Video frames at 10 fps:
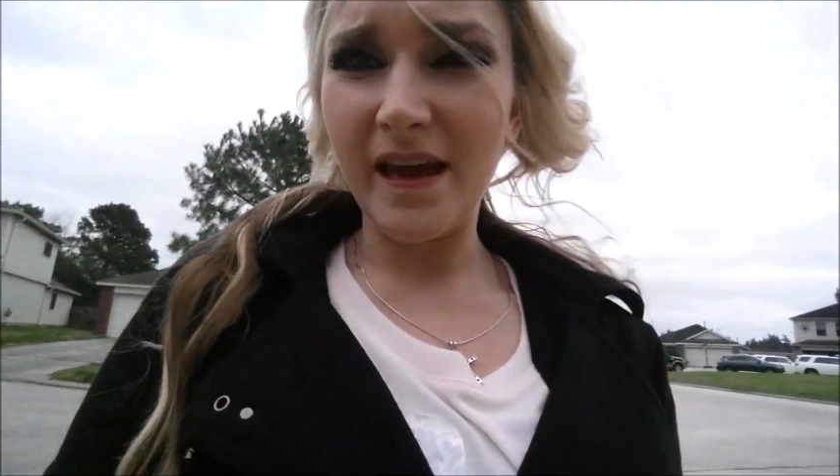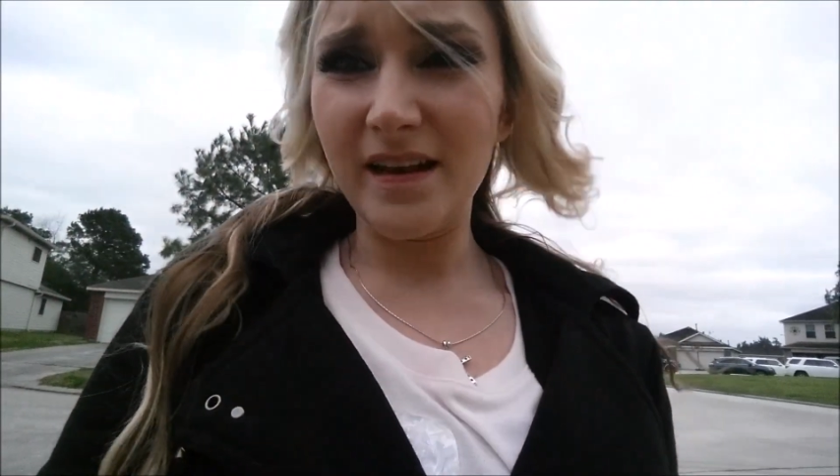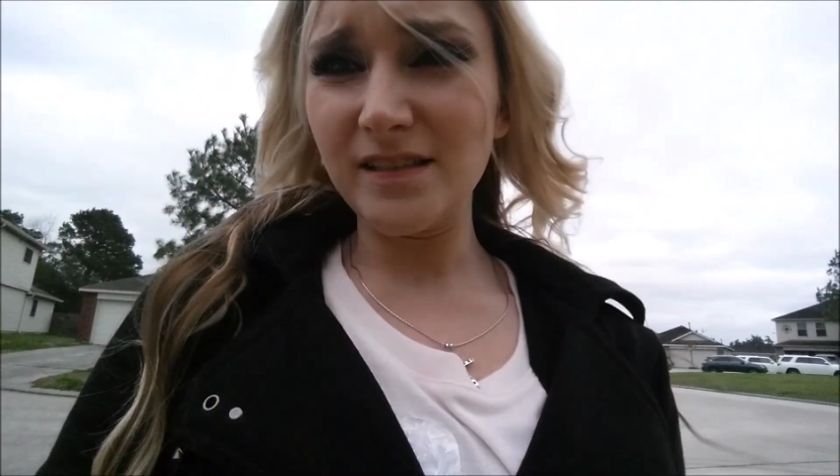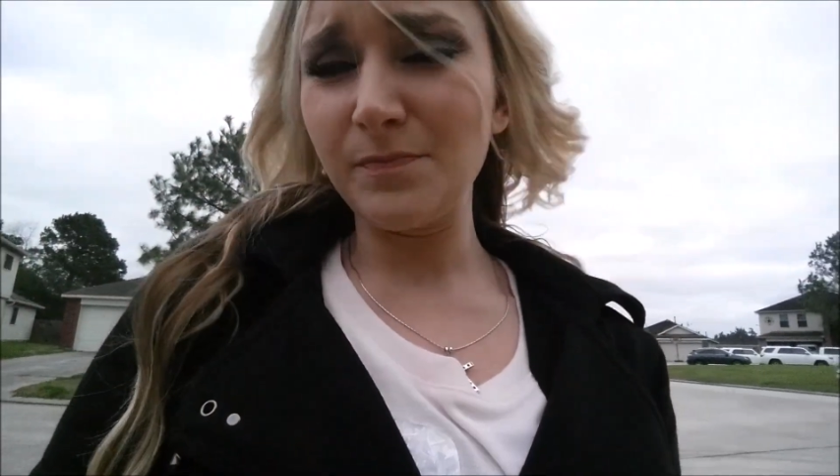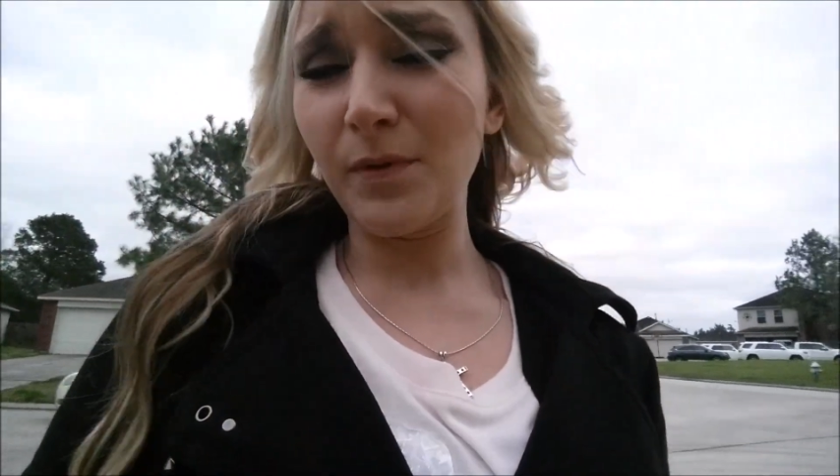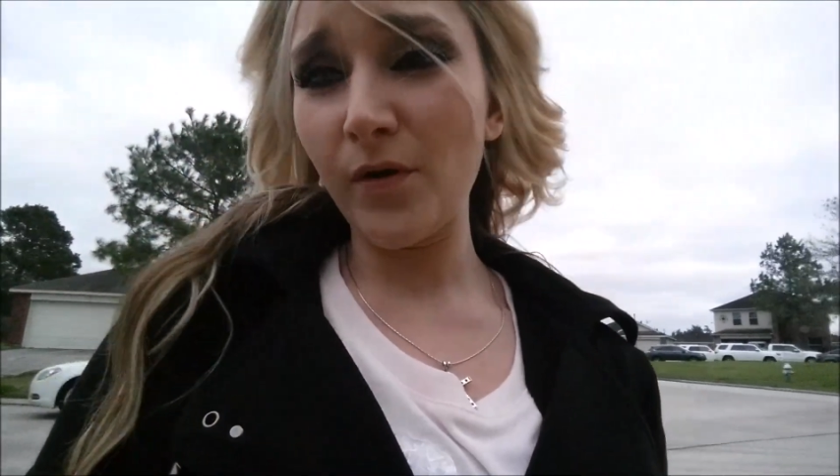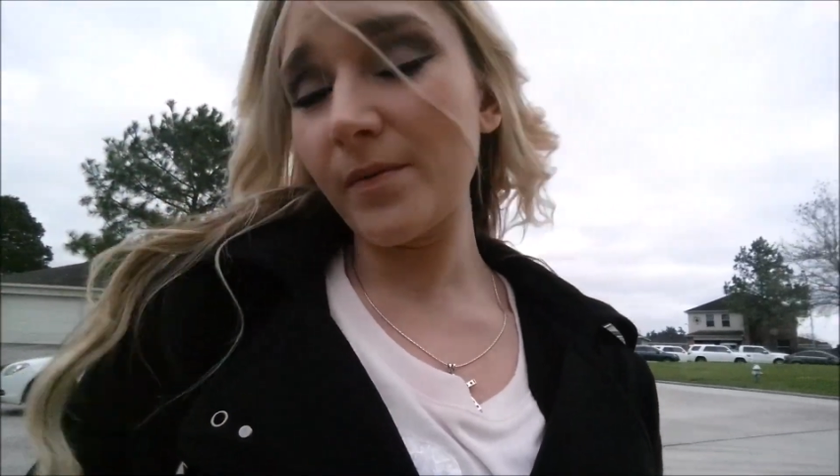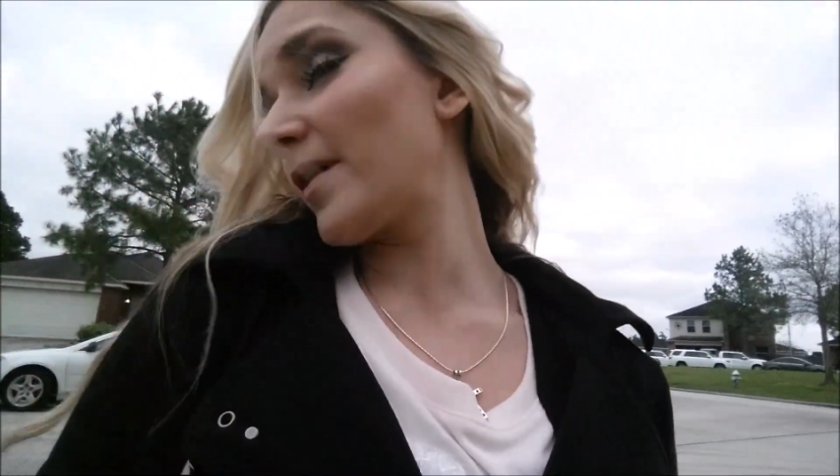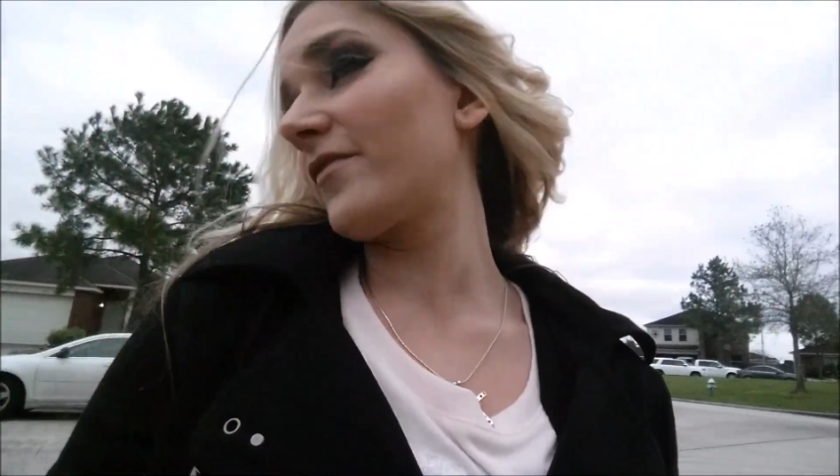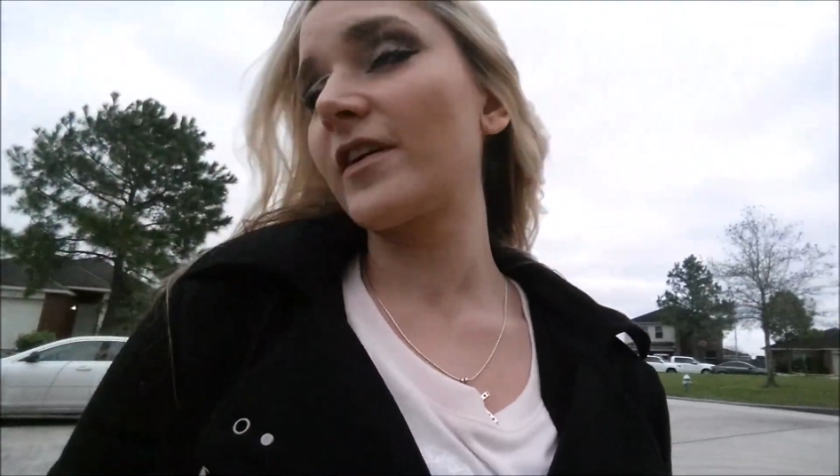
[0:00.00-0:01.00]
and it's
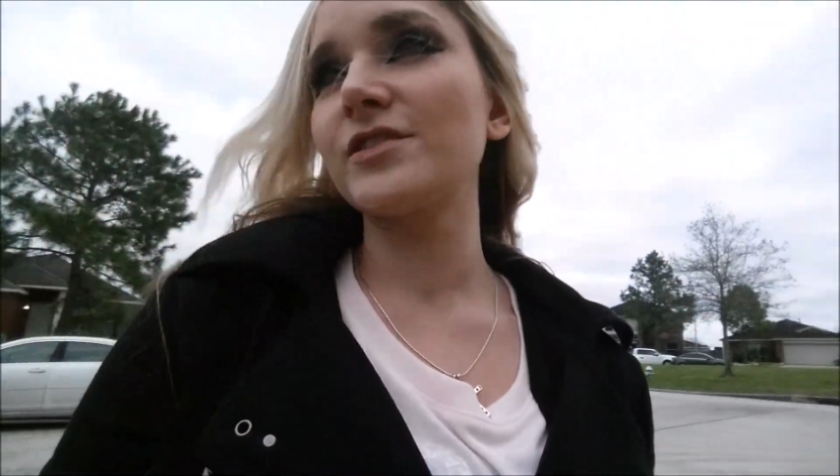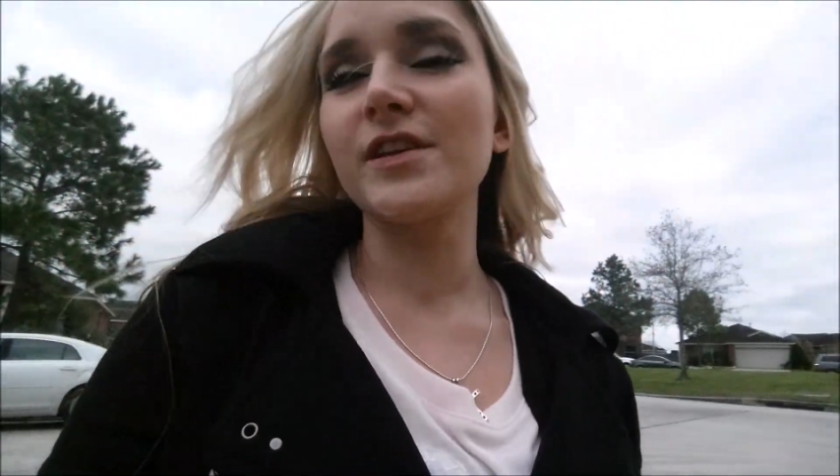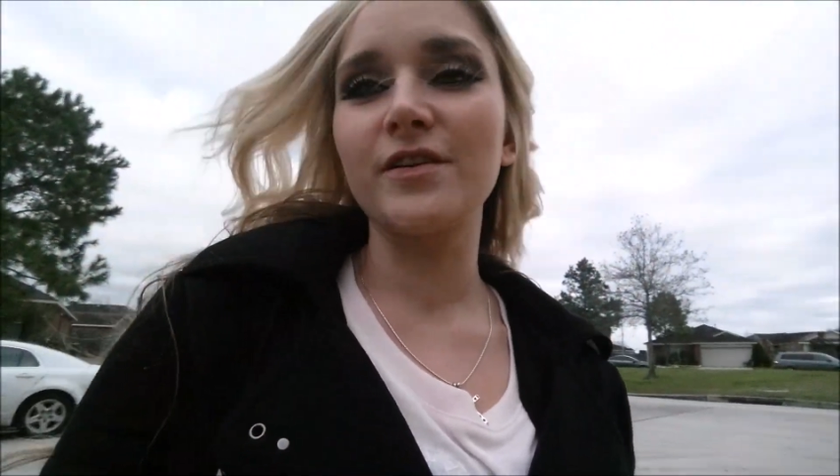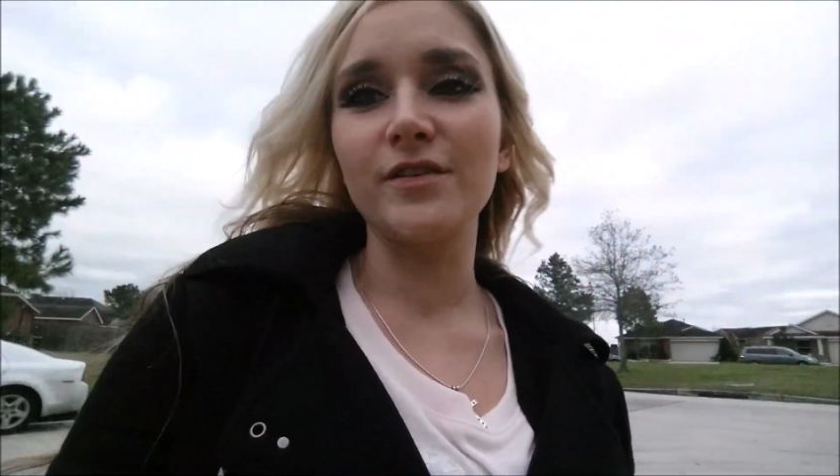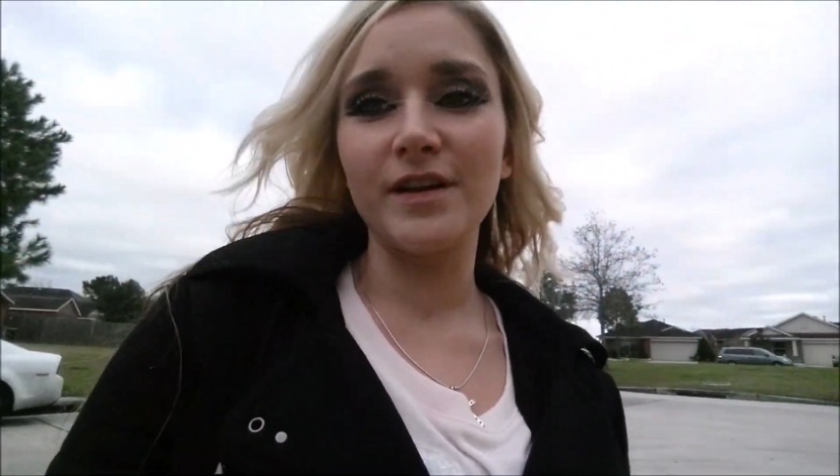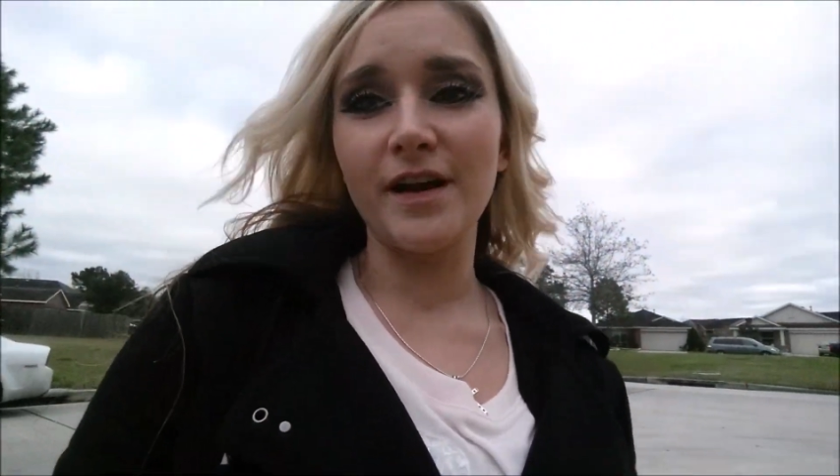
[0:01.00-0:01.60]
blowing my freshly curled